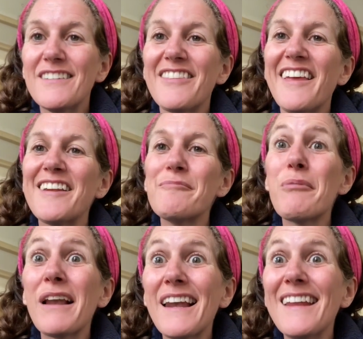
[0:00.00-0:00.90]
then
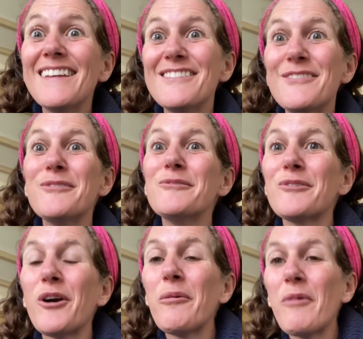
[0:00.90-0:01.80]
please do
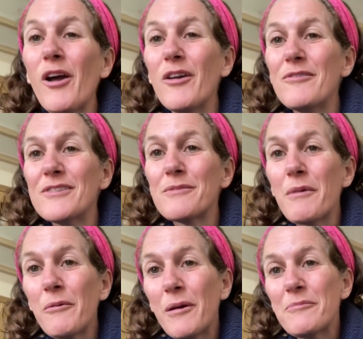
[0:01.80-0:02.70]
come over to
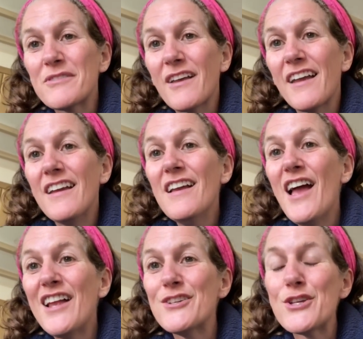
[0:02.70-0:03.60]
my website
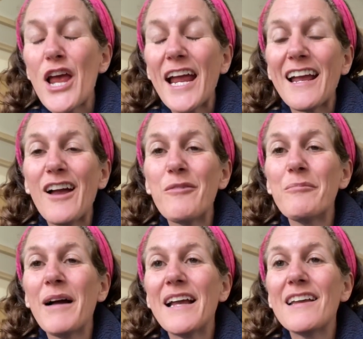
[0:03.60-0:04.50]
and check out
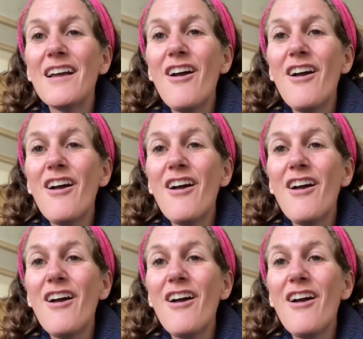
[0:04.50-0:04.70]
my